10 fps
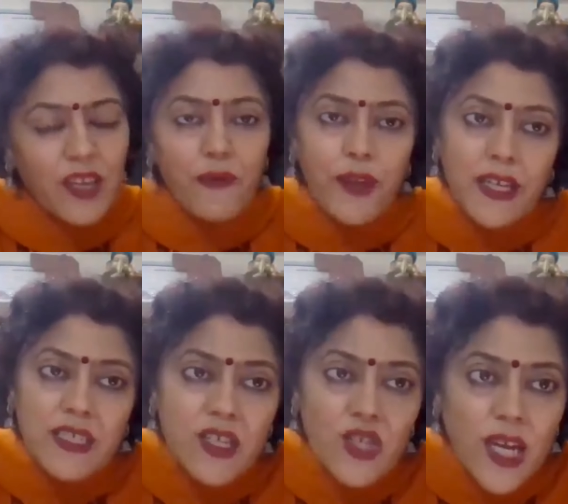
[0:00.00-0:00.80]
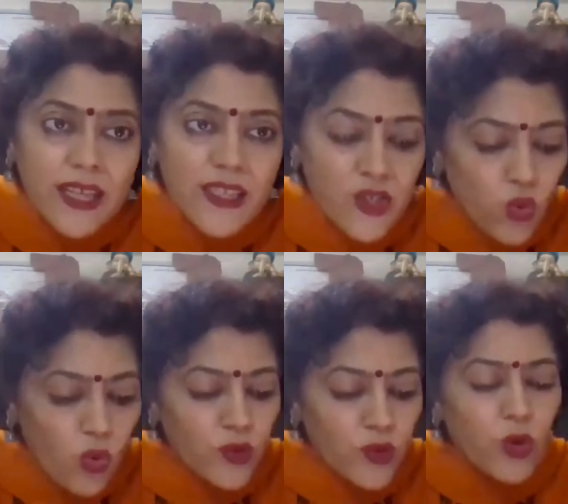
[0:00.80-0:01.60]
affect a child's
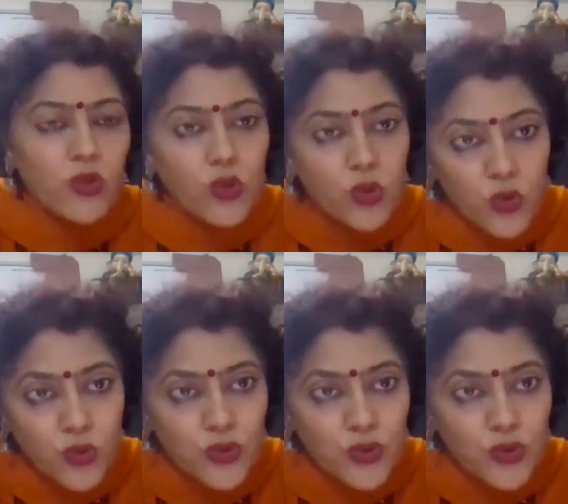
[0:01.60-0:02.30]
overall growth?